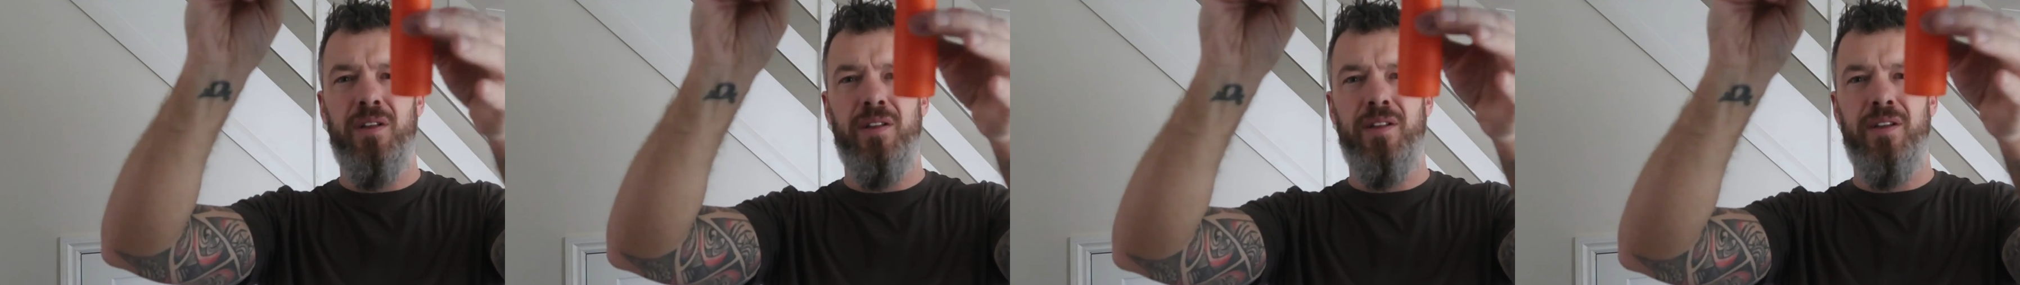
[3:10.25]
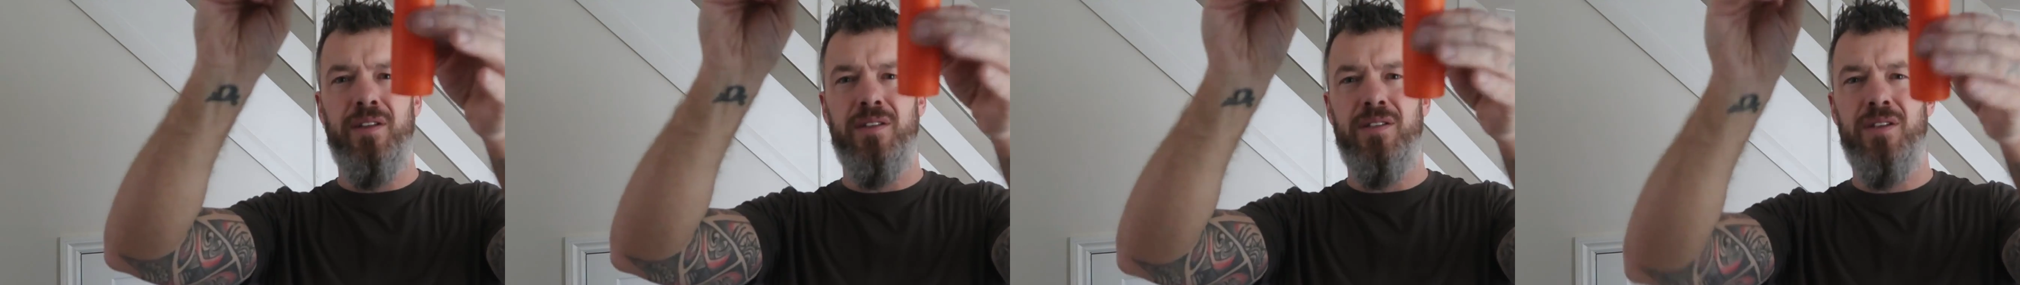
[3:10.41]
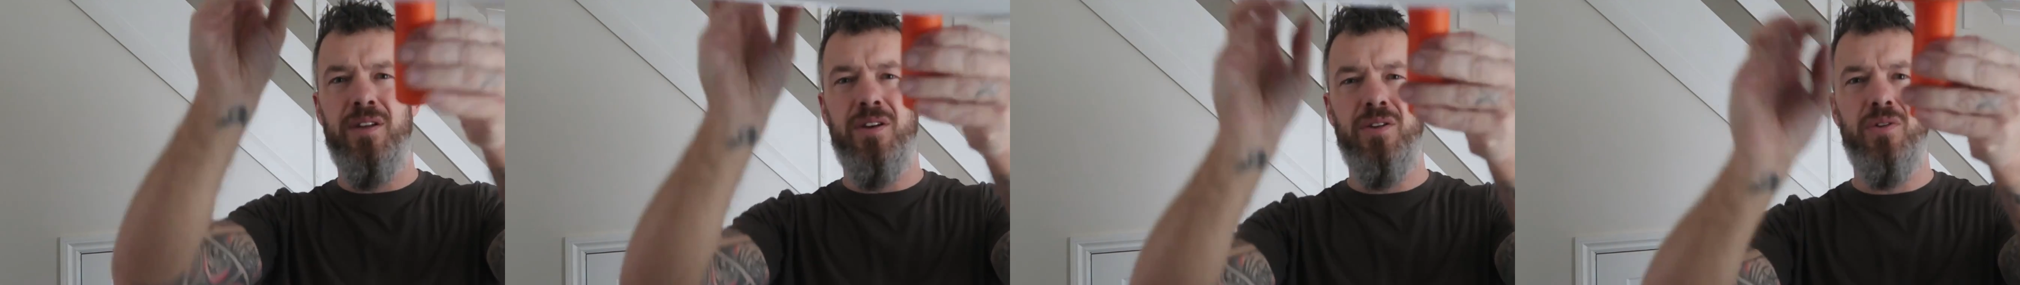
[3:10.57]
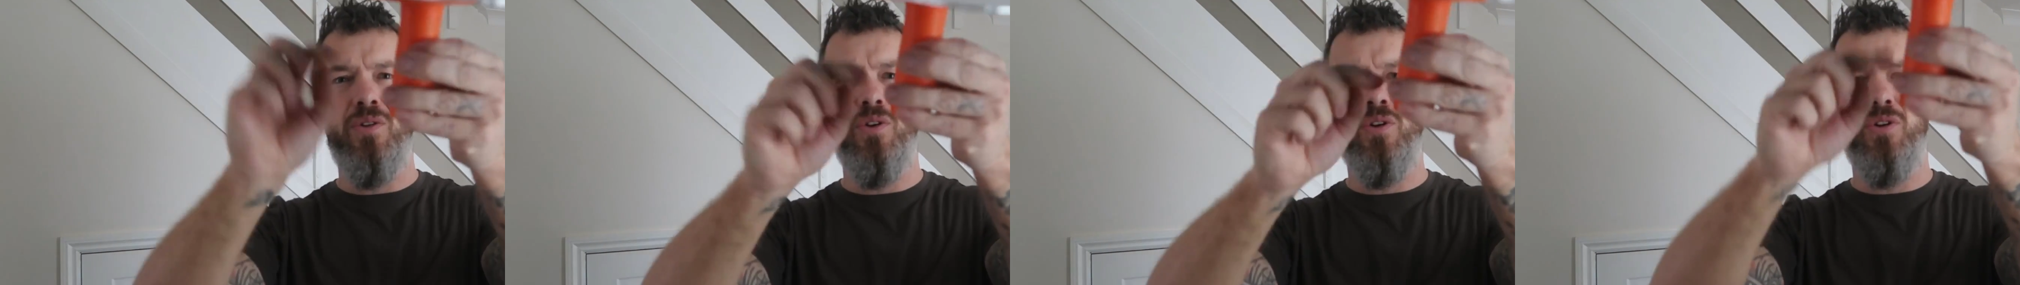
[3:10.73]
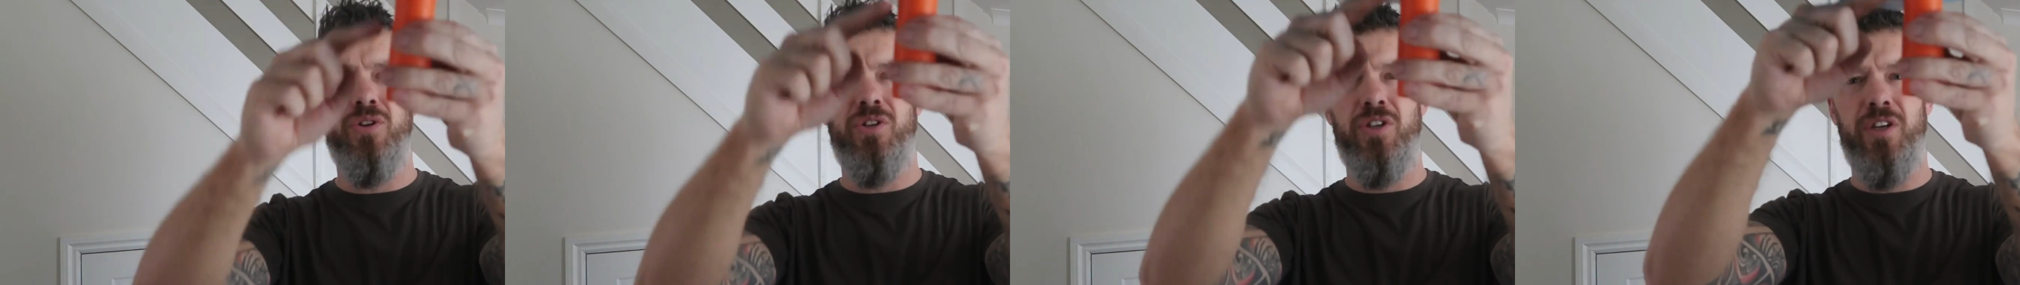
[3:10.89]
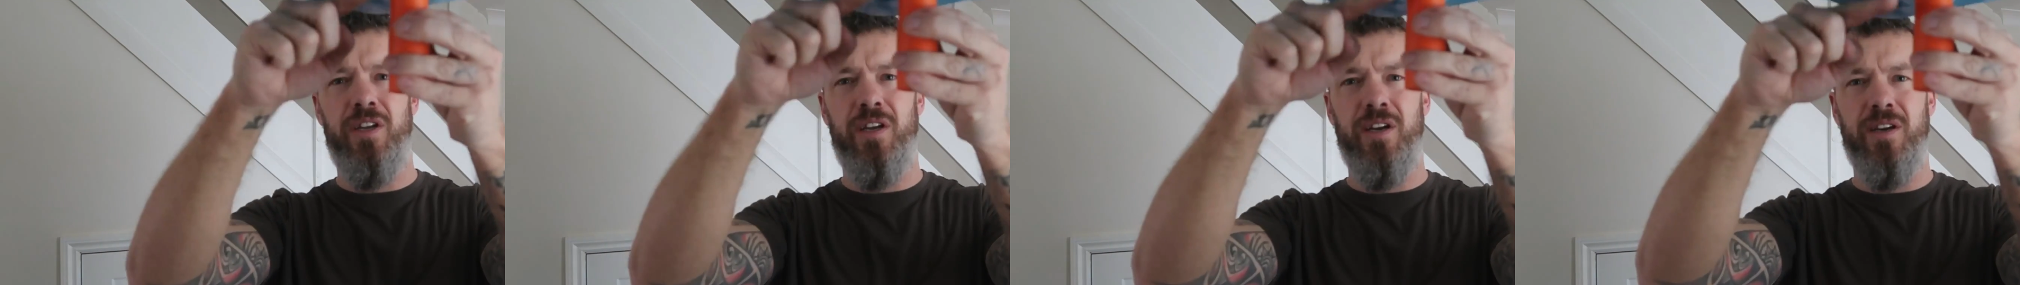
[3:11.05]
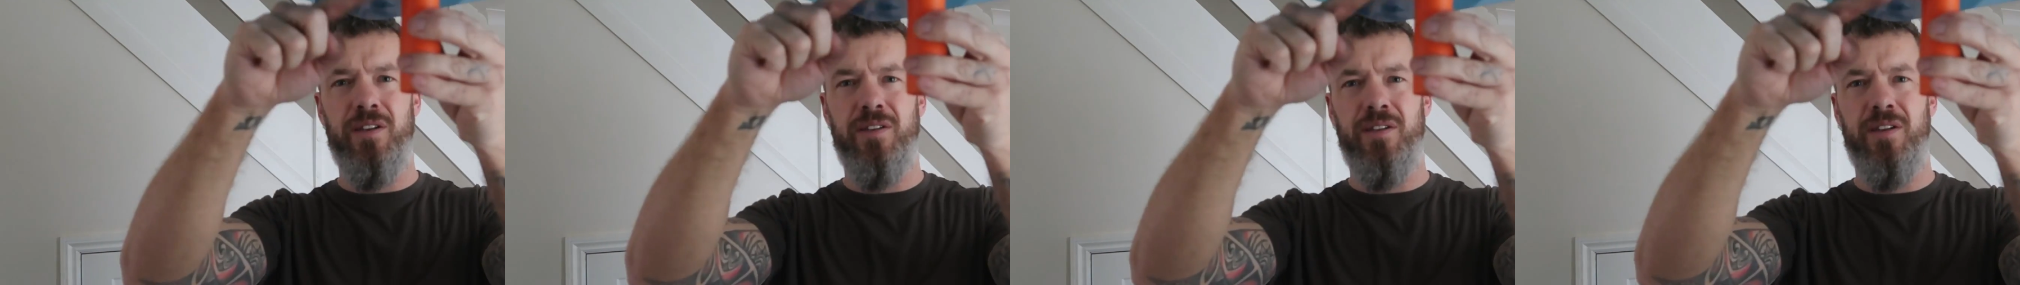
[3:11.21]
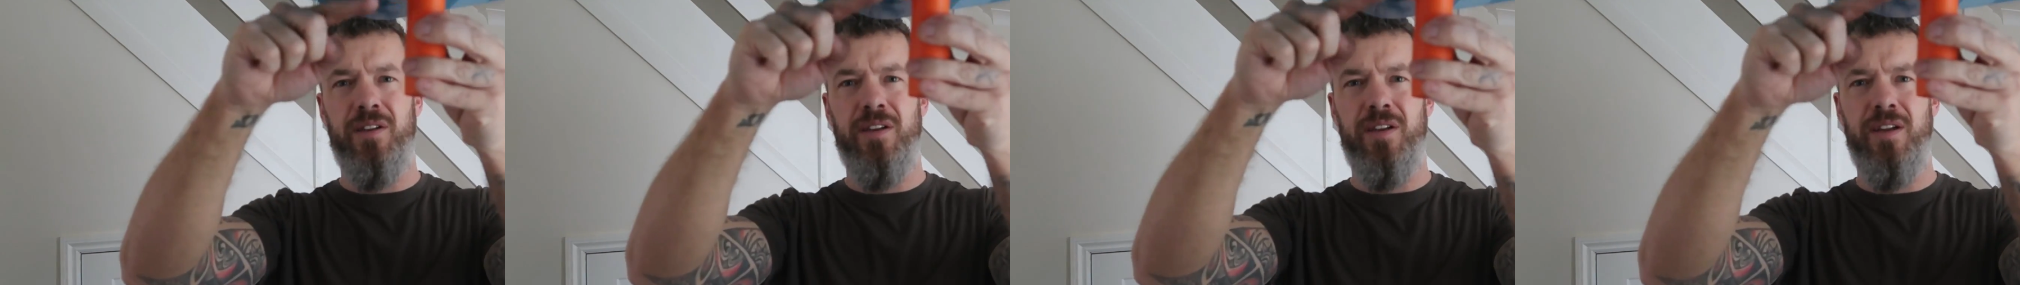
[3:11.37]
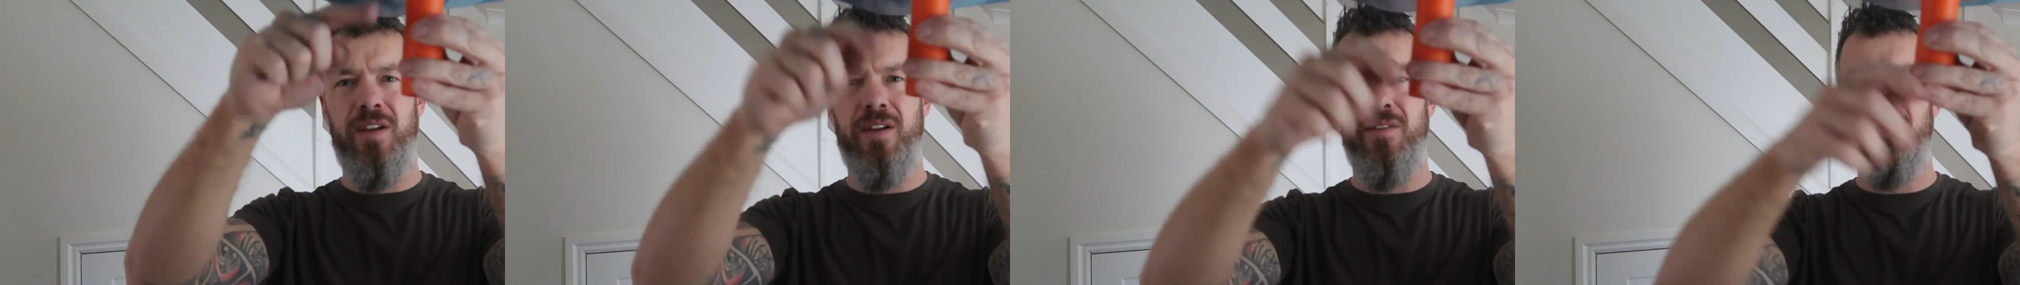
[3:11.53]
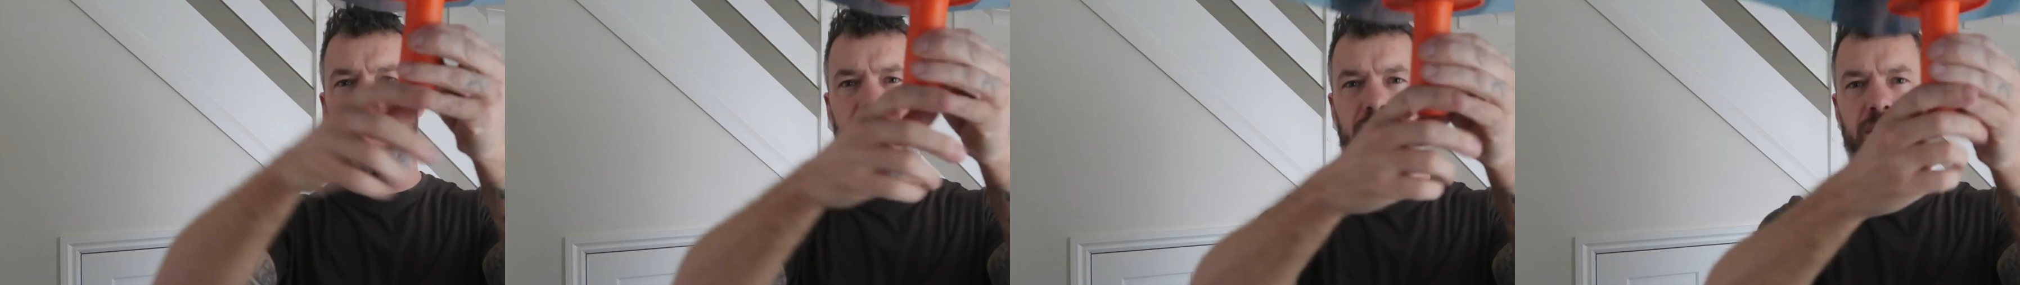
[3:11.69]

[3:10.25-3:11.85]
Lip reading: There's no cushioning underneath,